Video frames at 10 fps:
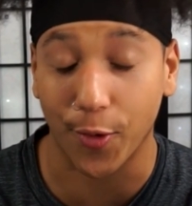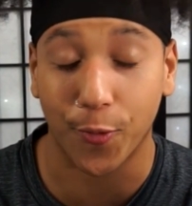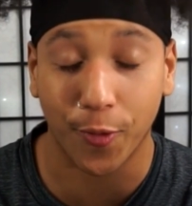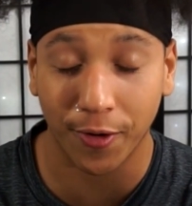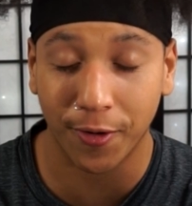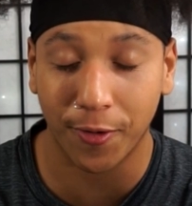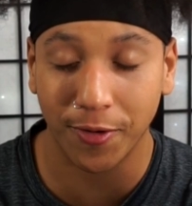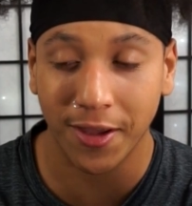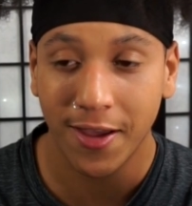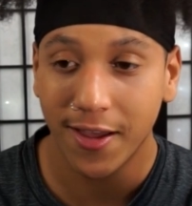The
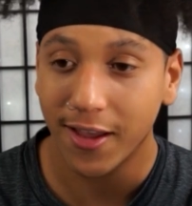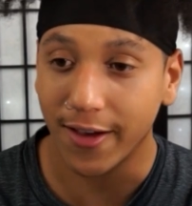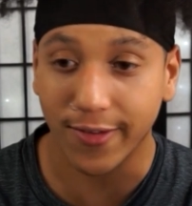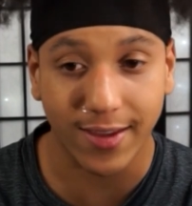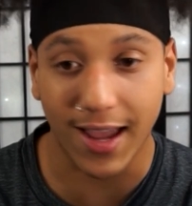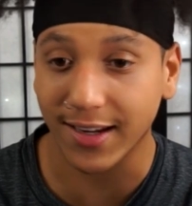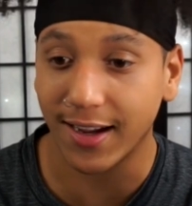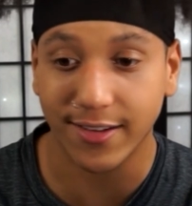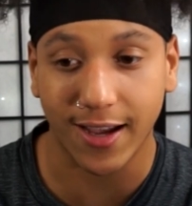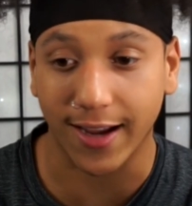world of Attack
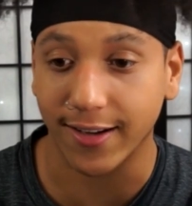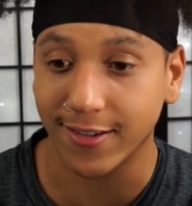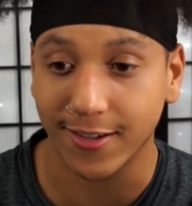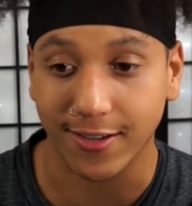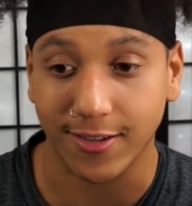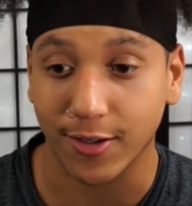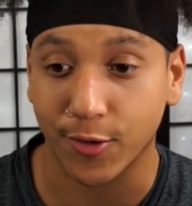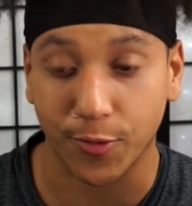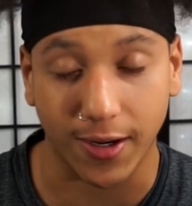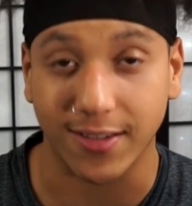on Titan is just
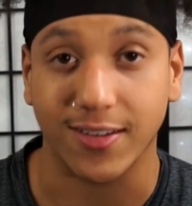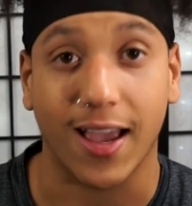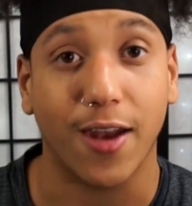crazy.